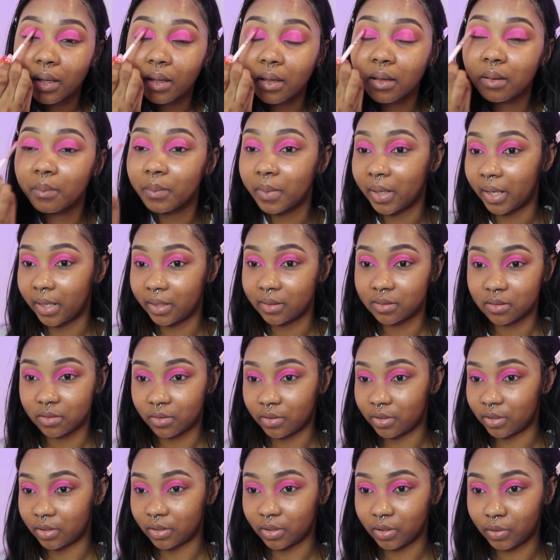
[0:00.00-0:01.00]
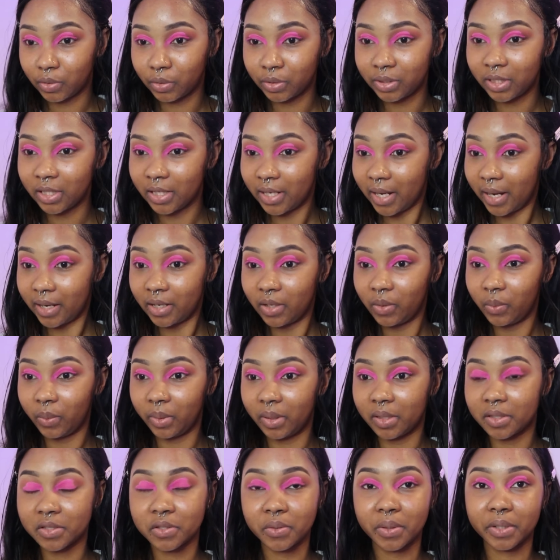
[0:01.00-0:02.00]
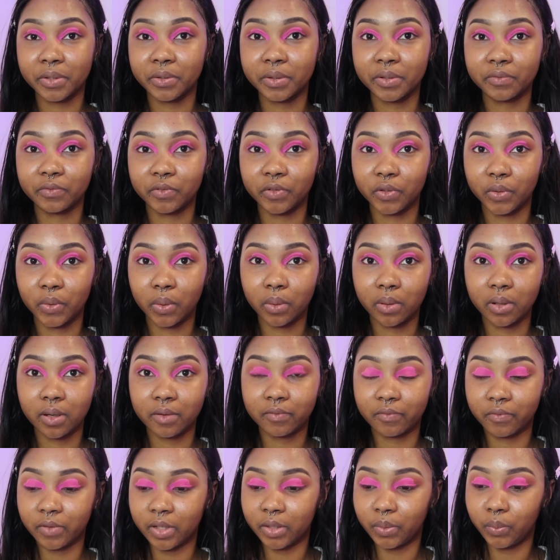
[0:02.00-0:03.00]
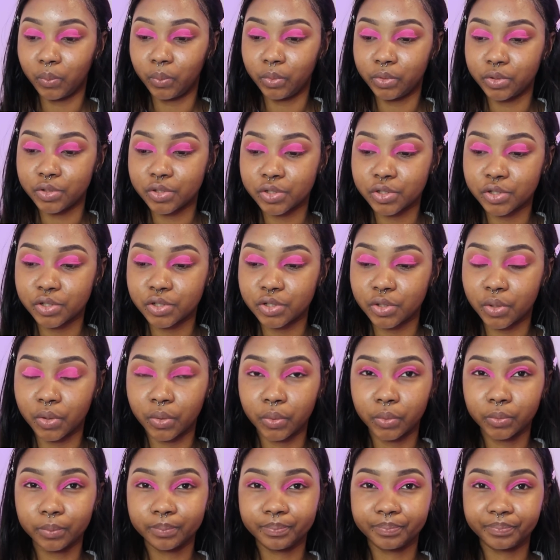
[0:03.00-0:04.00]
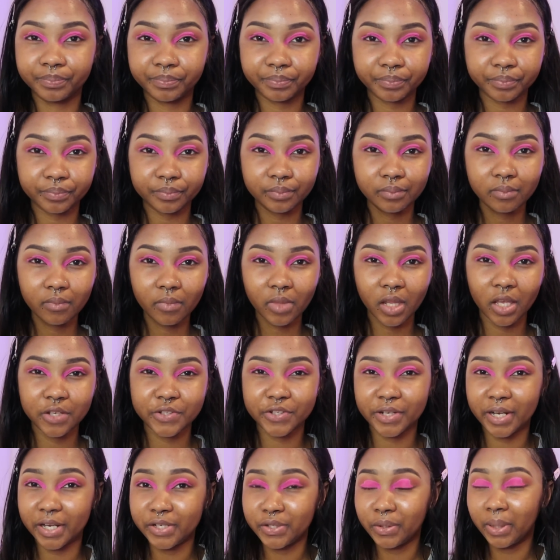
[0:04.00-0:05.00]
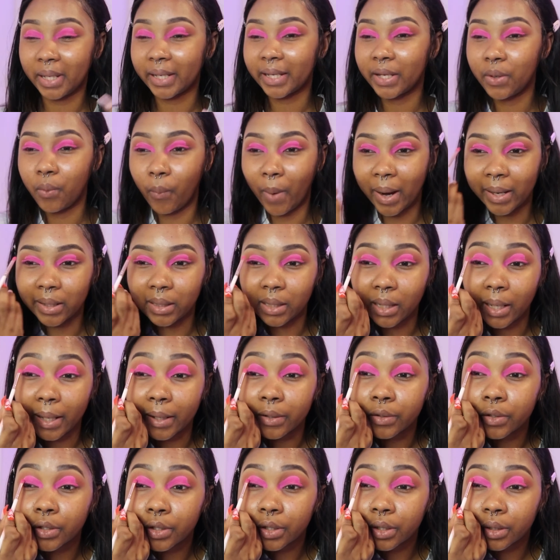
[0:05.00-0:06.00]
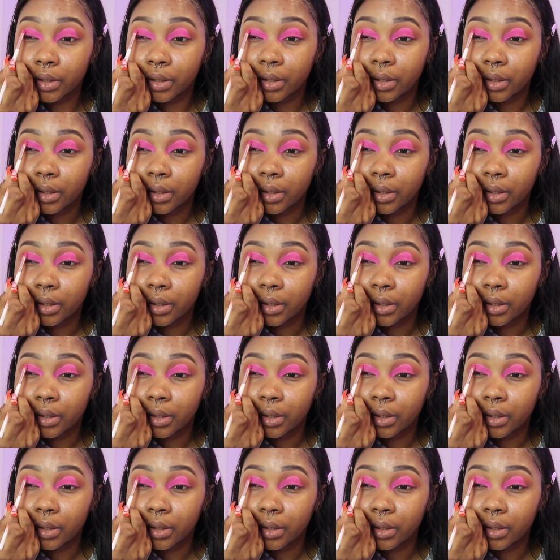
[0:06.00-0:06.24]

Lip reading: My eyes are hooded anyway, so I don't even know if it would show. Should I do like a white liner